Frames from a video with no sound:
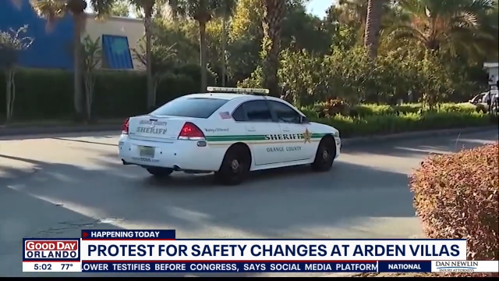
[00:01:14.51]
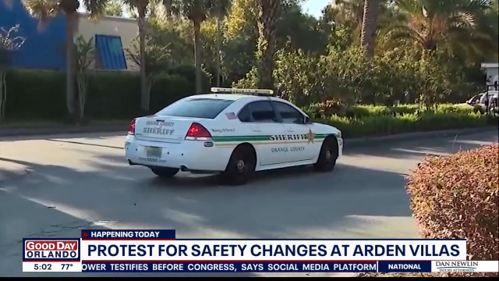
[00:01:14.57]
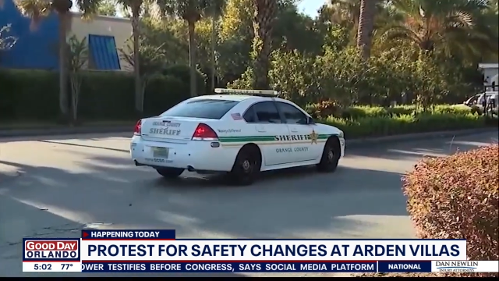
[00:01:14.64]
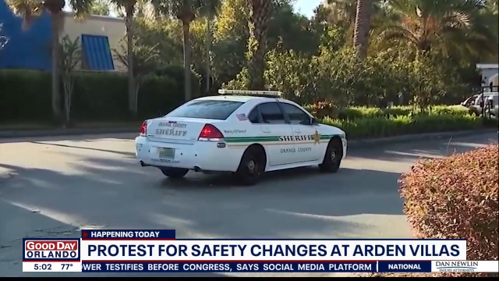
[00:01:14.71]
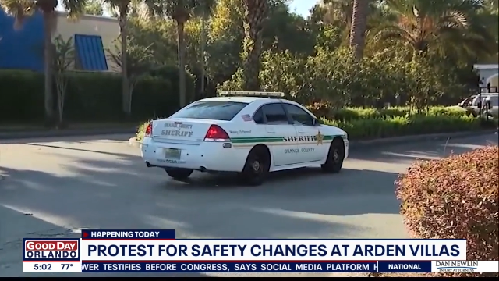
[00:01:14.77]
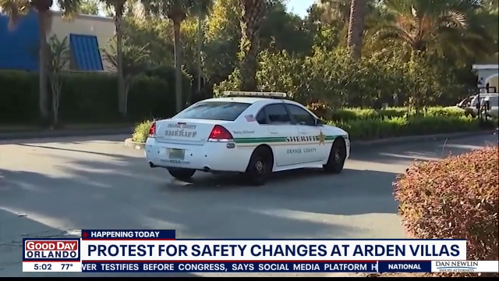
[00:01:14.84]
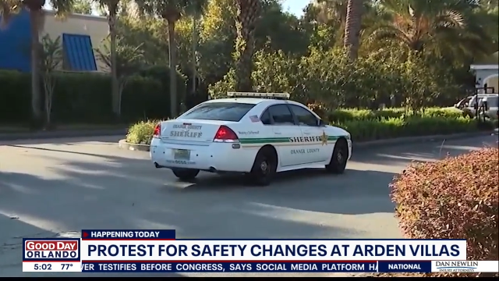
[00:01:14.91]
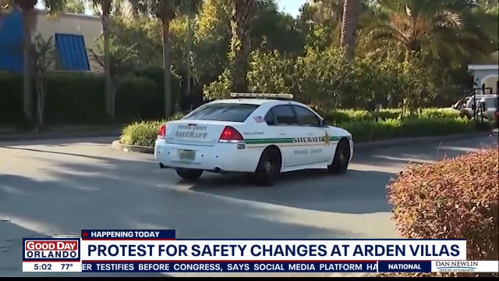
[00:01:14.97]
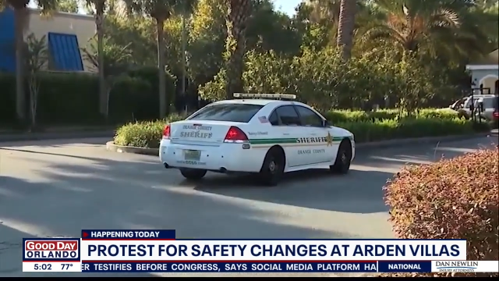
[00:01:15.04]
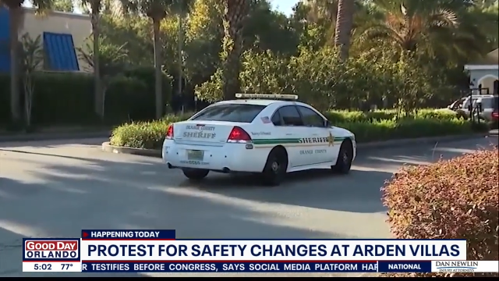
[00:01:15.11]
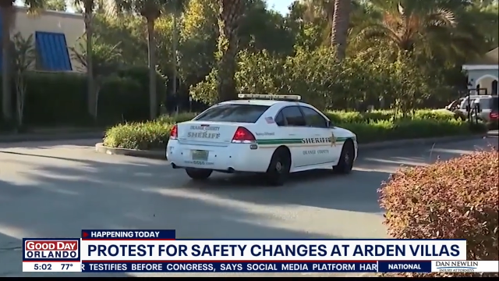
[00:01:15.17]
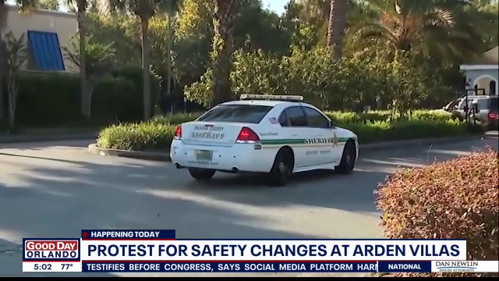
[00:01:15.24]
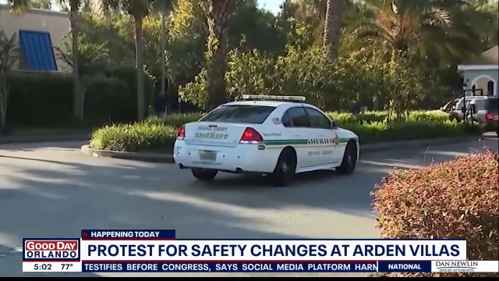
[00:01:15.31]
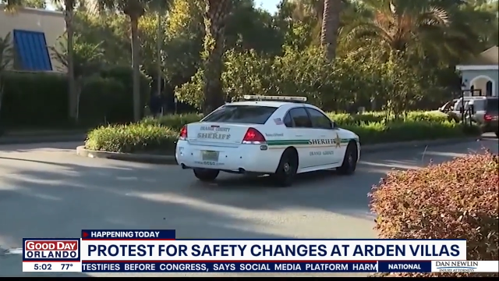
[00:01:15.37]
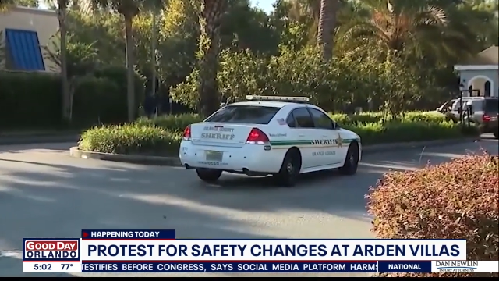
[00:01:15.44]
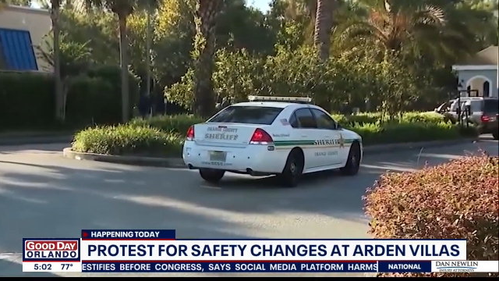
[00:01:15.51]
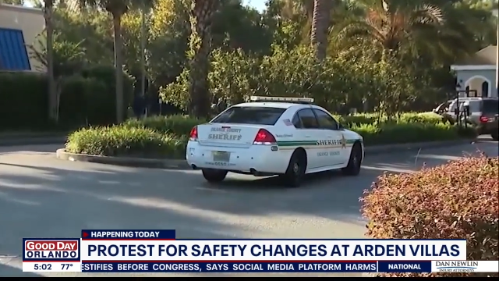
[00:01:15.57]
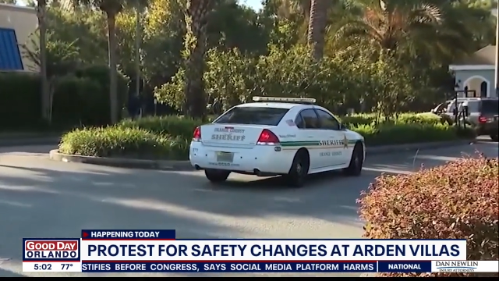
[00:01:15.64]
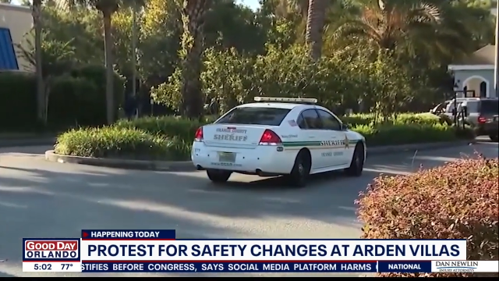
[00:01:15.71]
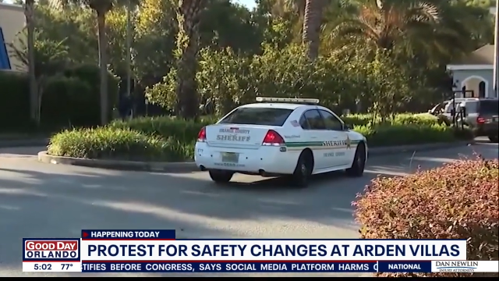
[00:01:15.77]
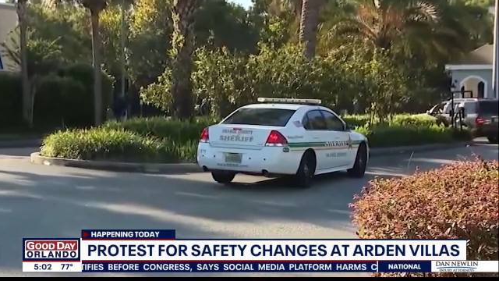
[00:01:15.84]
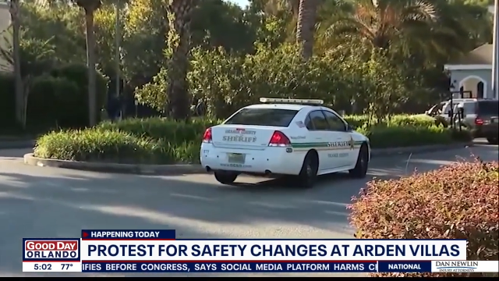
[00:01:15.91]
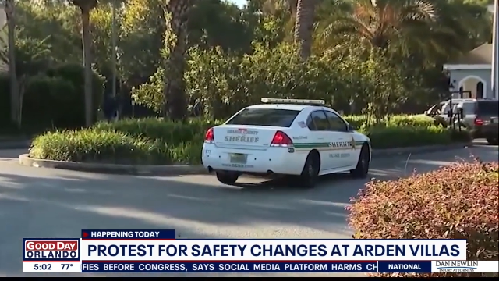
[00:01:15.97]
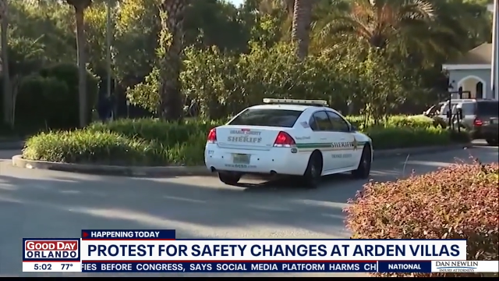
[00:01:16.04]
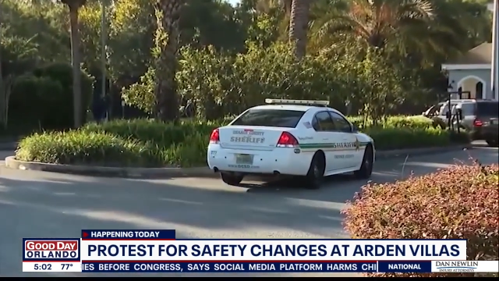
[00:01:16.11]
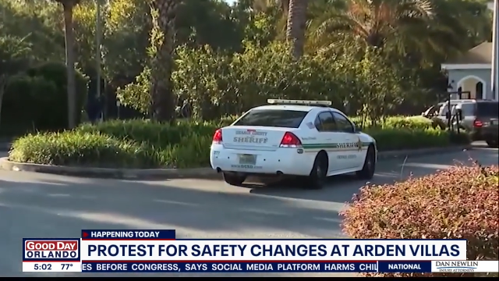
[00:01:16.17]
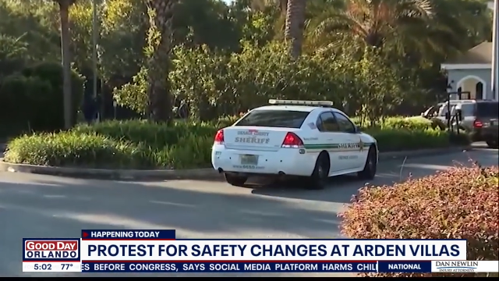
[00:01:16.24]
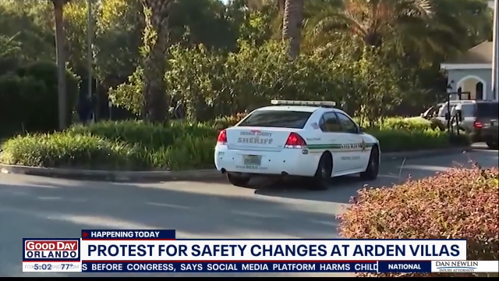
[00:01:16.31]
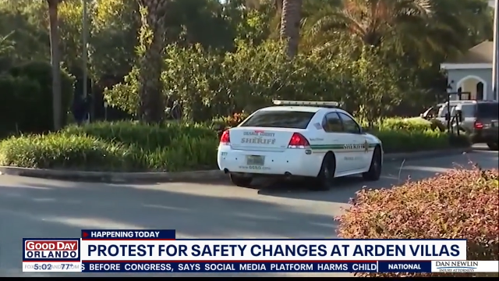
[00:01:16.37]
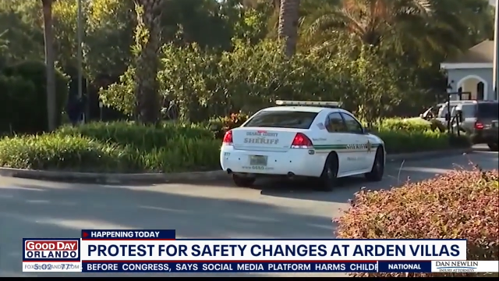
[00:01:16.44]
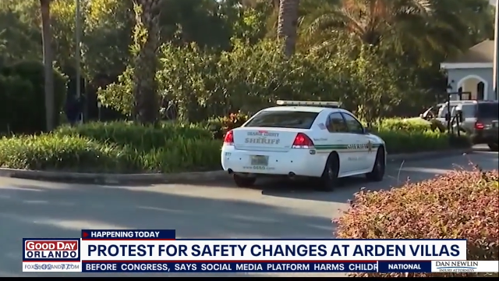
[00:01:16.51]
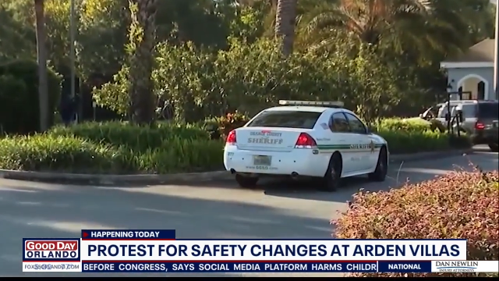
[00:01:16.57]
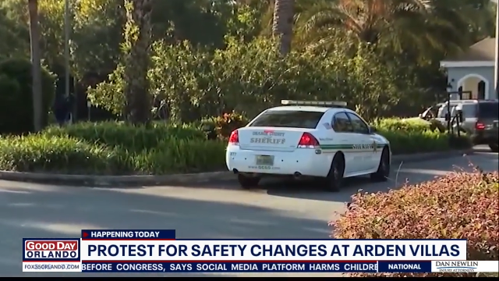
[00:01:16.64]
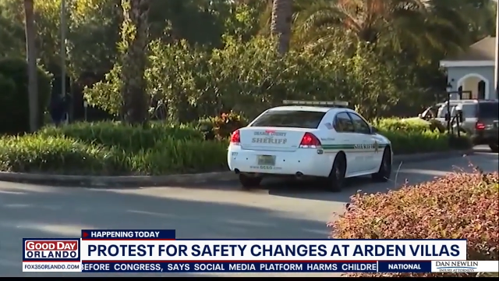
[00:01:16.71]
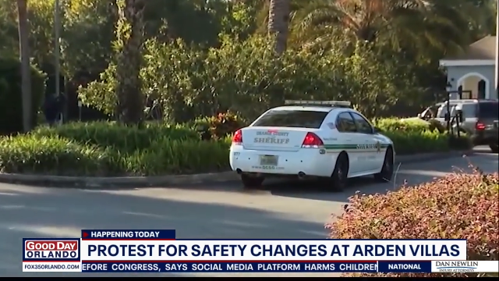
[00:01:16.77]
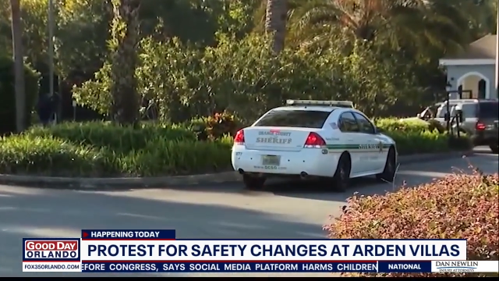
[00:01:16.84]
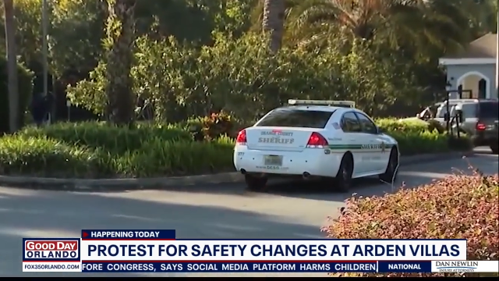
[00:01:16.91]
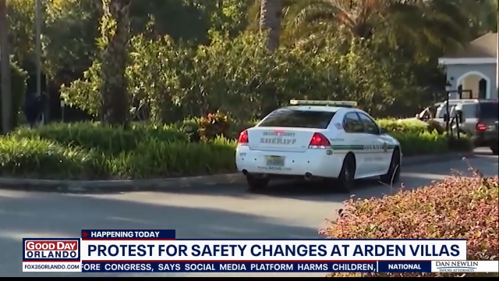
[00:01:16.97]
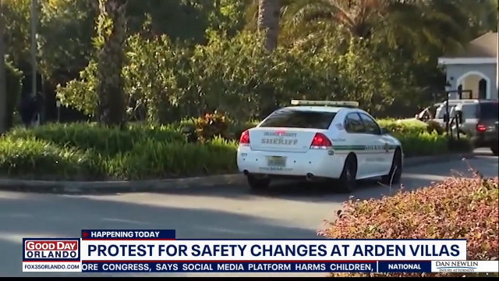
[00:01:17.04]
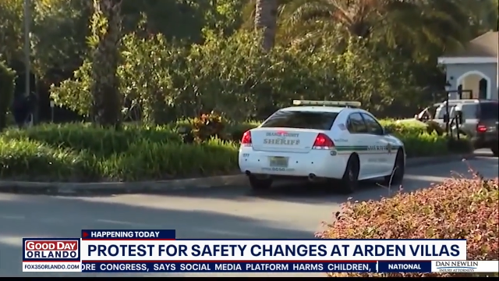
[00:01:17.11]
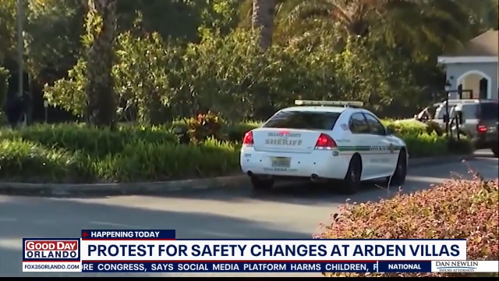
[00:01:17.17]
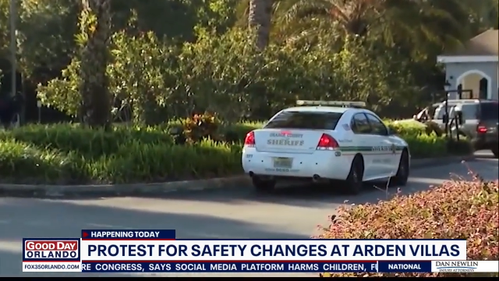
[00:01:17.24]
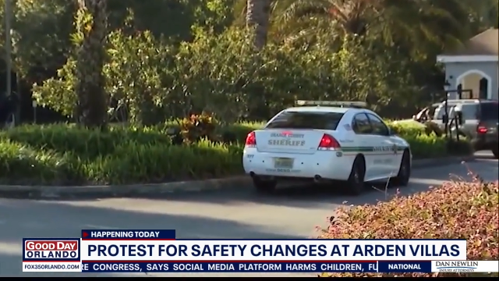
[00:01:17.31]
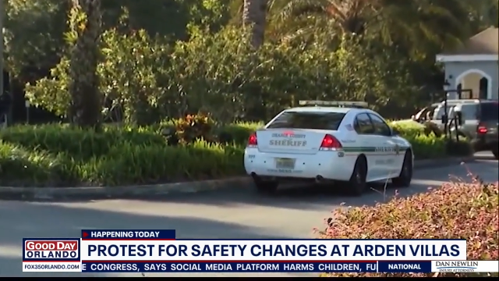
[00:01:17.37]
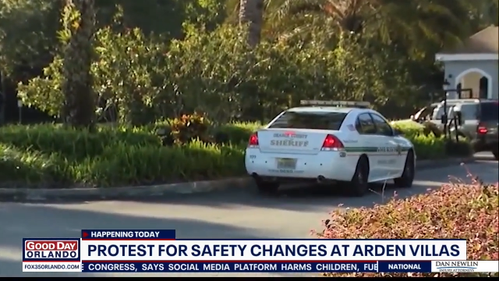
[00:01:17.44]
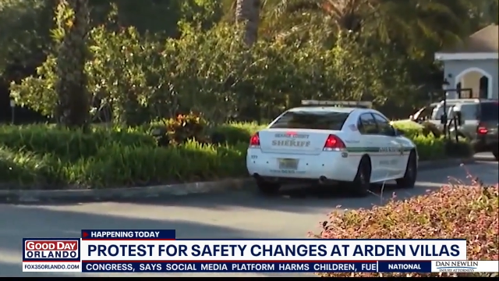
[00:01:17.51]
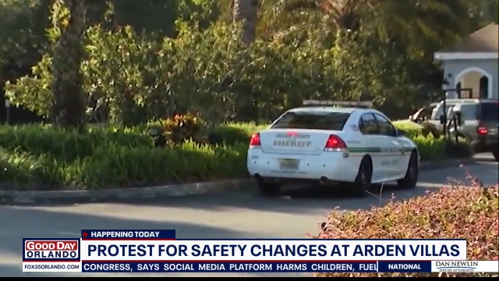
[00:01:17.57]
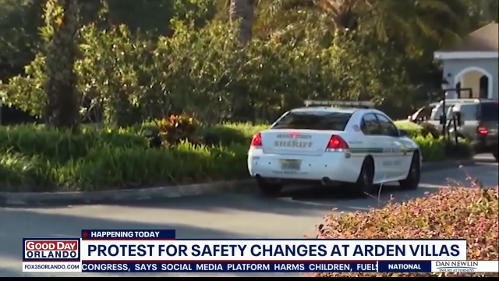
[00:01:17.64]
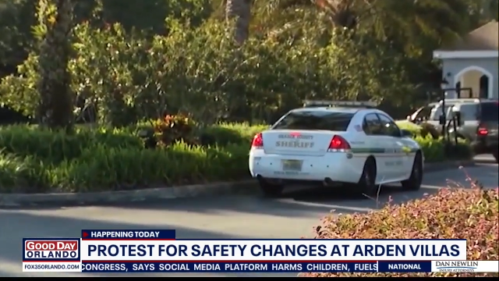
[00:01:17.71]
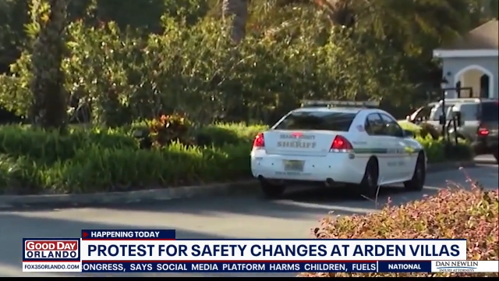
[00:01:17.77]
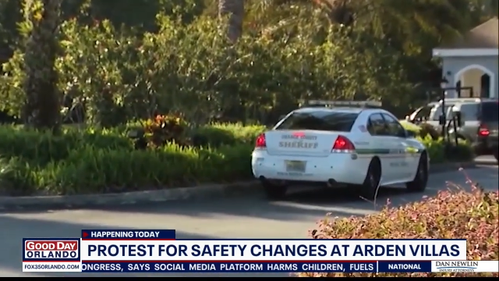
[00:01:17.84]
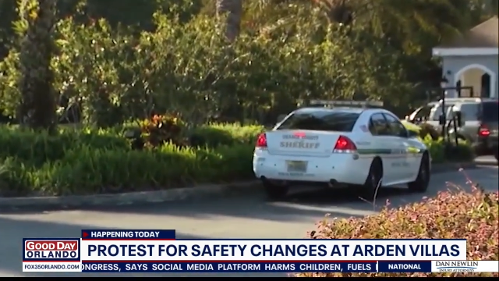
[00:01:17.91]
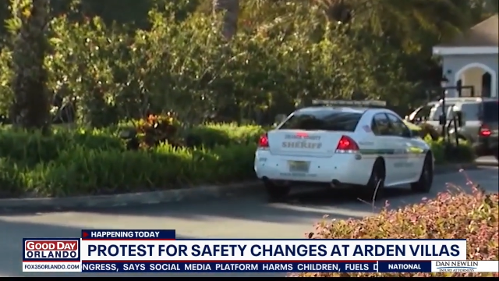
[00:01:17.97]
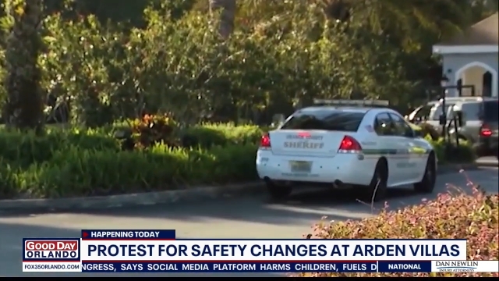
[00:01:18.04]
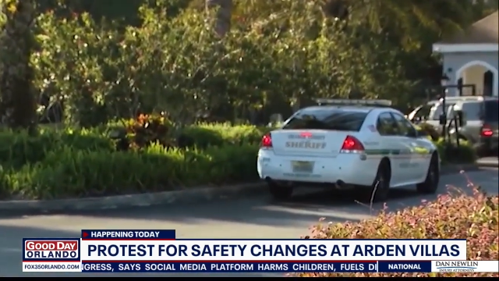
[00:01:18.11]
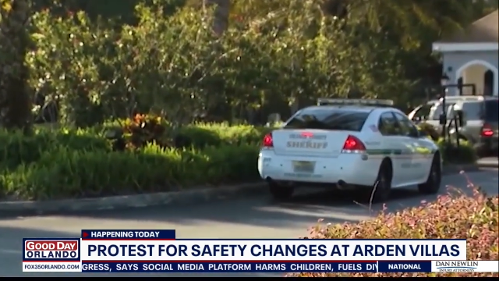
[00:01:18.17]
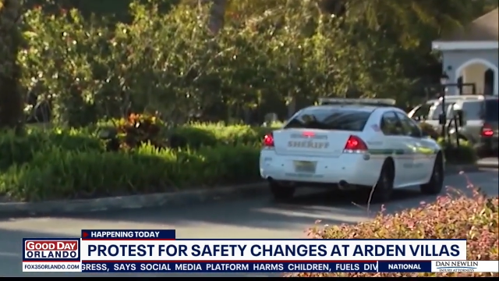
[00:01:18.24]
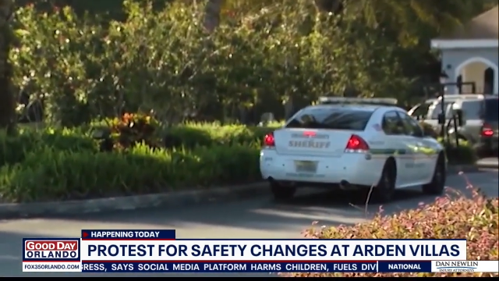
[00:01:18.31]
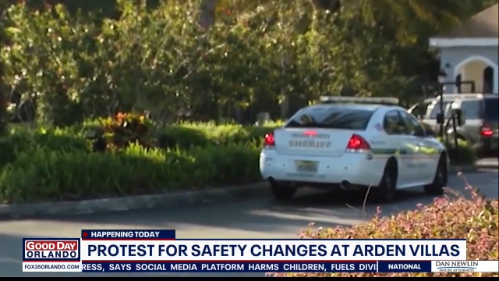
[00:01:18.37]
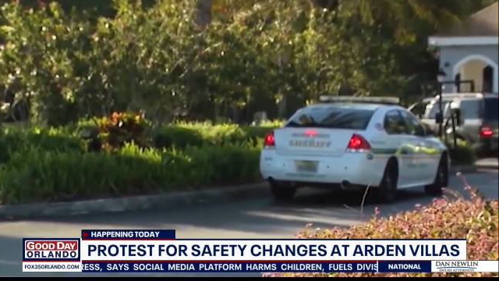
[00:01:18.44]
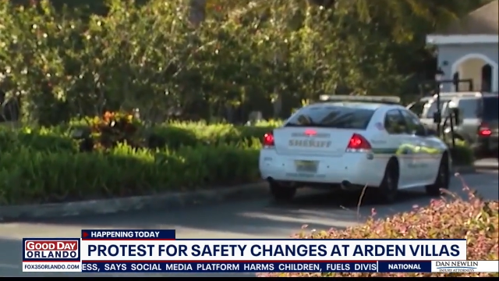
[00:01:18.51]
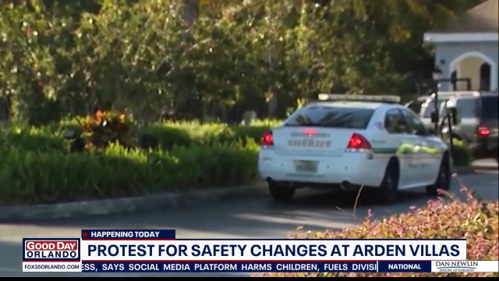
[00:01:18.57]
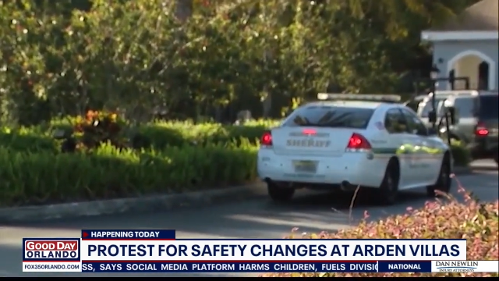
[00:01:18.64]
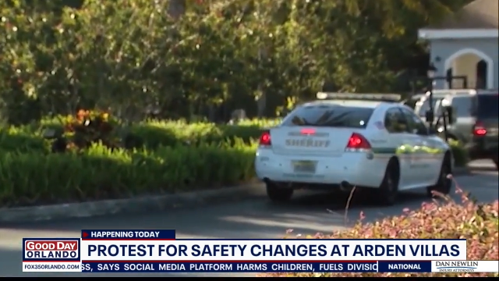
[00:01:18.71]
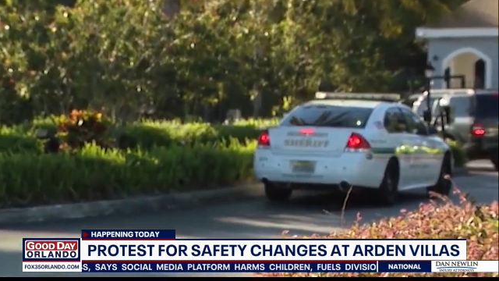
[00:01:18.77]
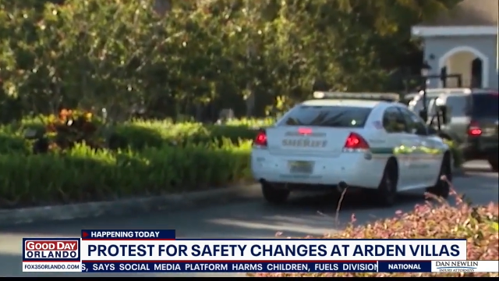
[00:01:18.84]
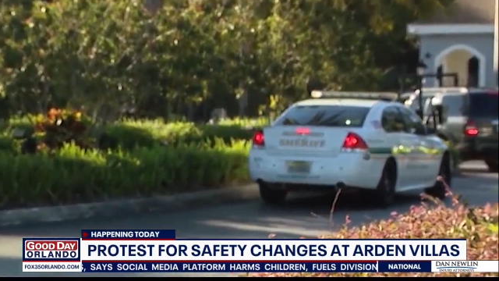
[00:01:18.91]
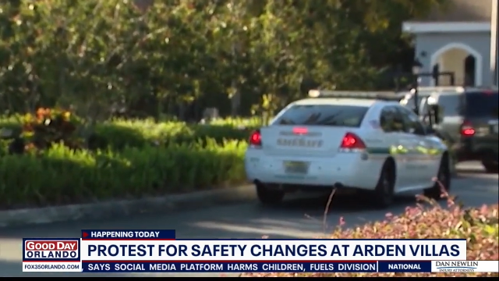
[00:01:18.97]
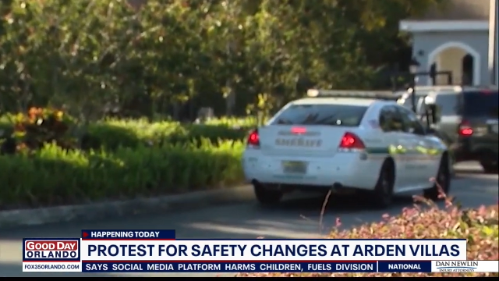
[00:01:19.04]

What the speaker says: (no speaker visible)